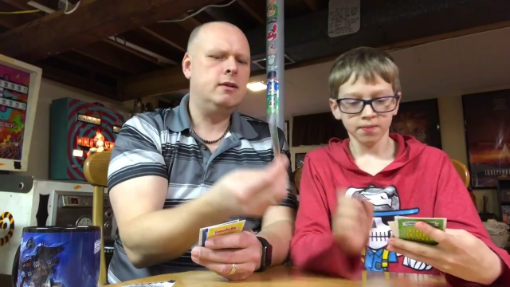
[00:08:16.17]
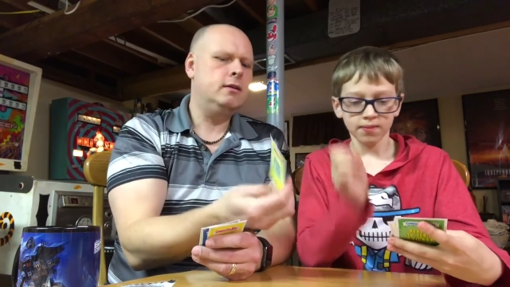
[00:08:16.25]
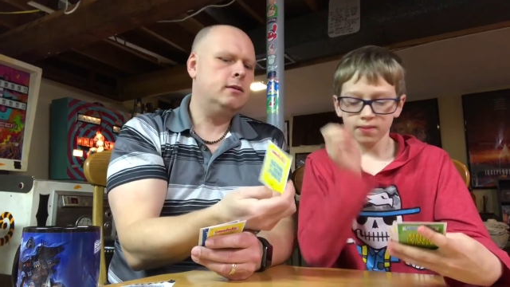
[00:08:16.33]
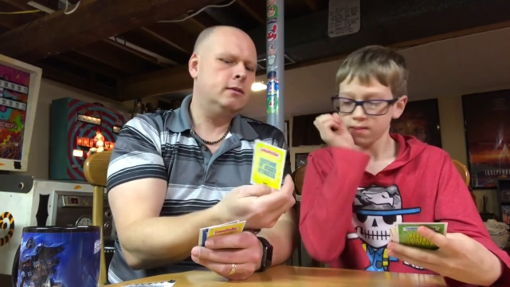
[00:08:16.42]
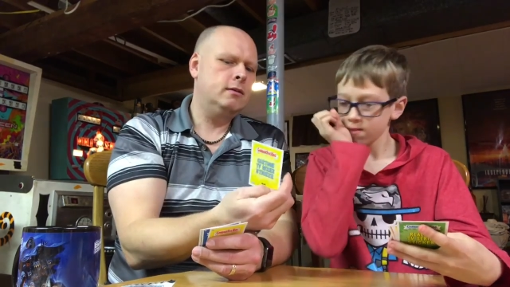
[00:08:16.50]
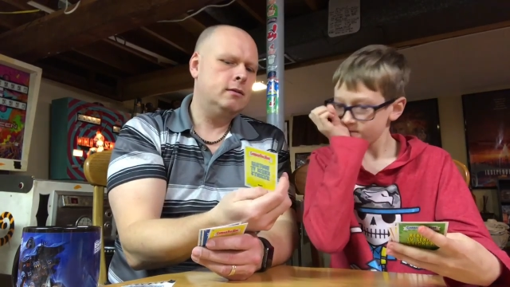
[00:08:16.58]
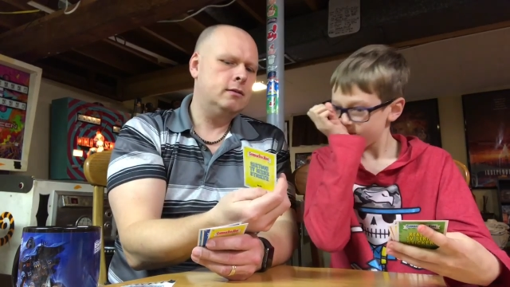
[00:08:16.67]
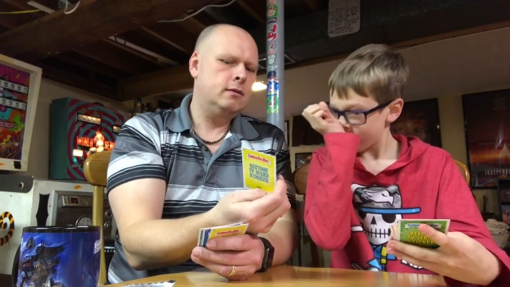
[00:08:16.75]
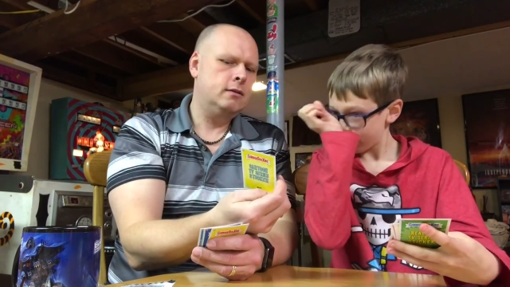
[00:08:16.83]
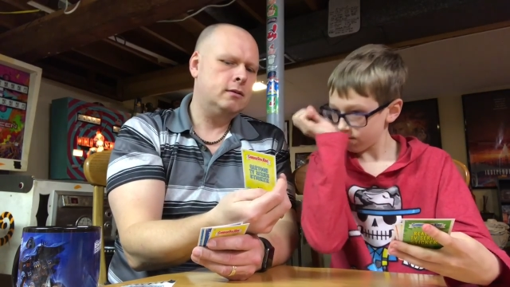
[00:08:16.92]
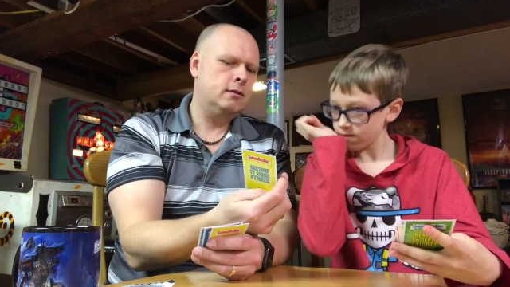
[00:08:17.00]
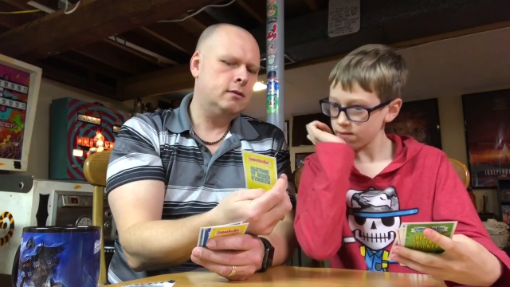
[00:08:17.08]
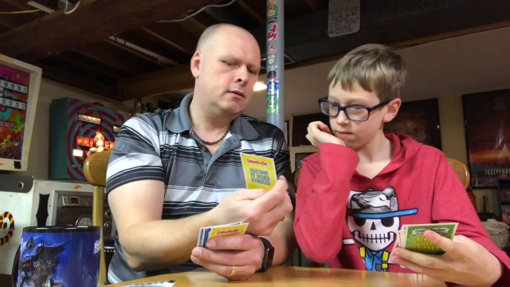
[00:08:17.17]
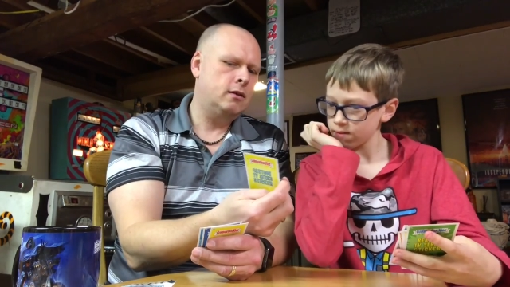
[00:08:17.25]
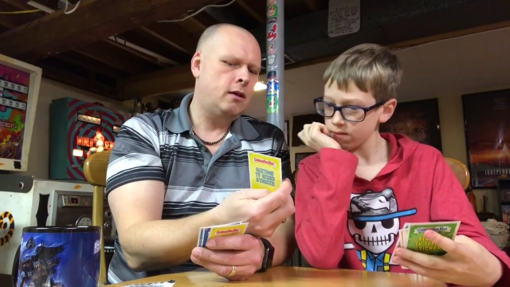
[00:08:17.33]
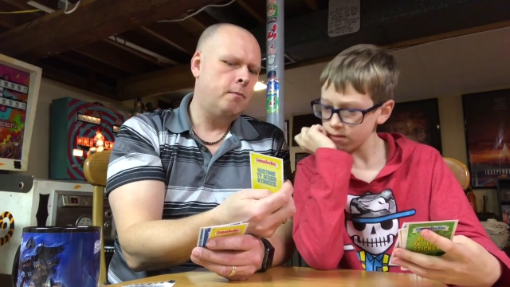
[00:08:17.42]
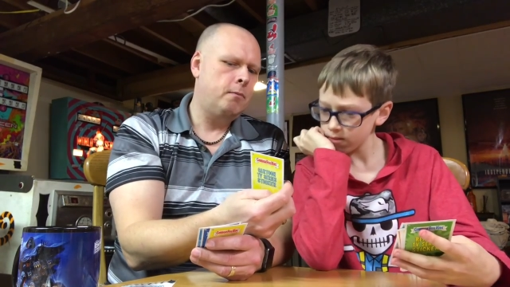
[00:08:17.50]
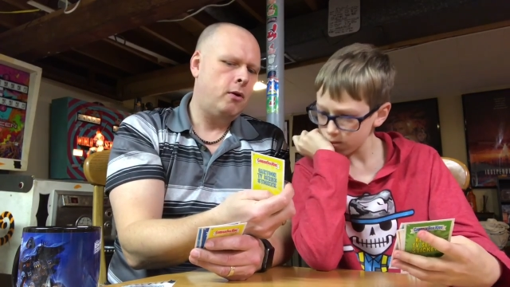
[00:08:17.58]
Speaker 1: uh, the
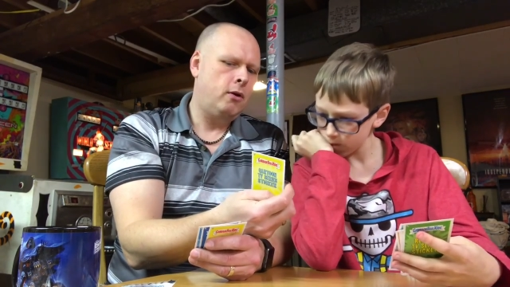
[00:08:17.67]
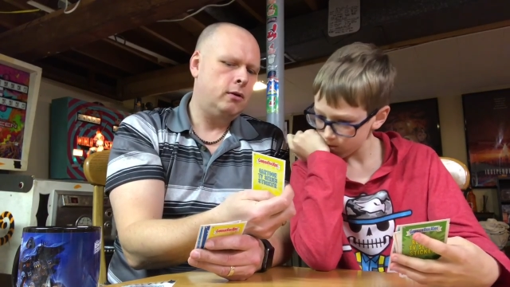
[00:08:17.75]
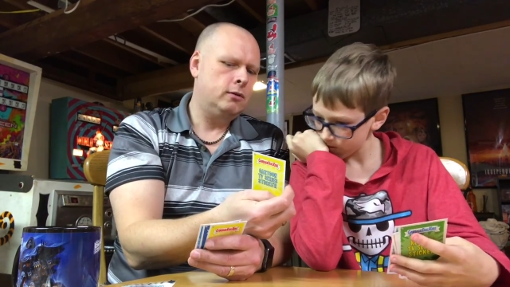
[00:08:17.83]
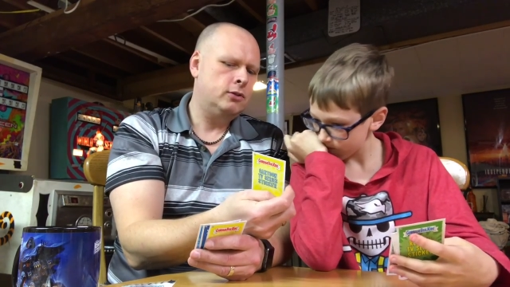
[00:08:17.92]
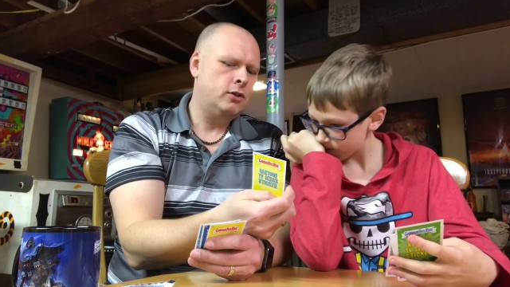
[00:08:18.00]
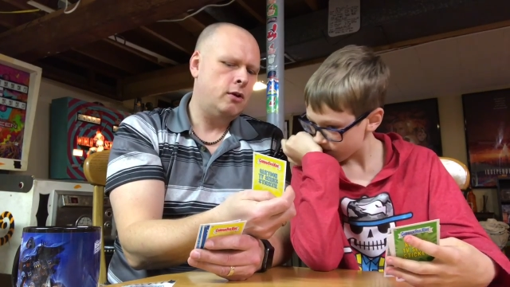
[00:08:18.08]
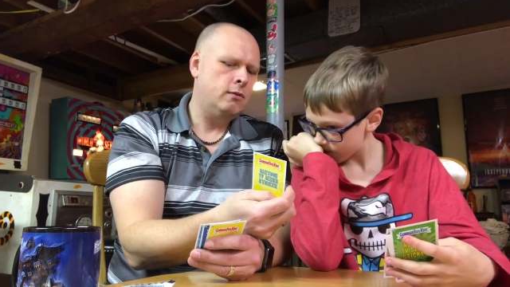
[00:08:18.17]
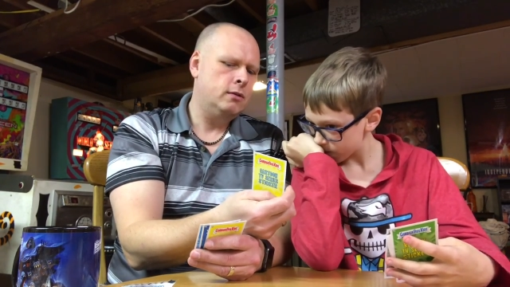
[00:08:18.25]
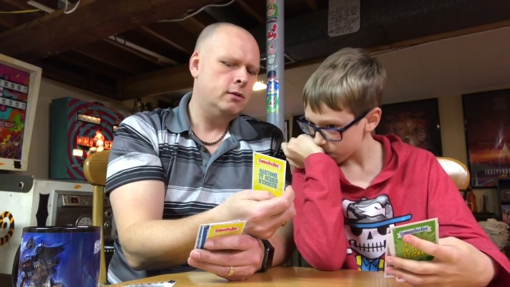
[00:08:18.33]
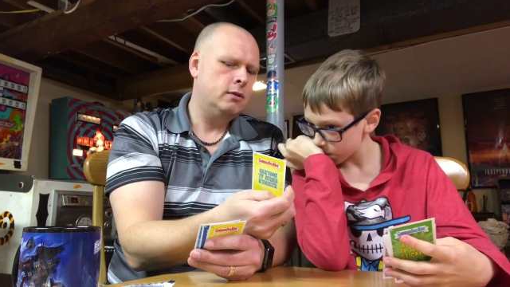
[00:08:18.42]
Gumball show?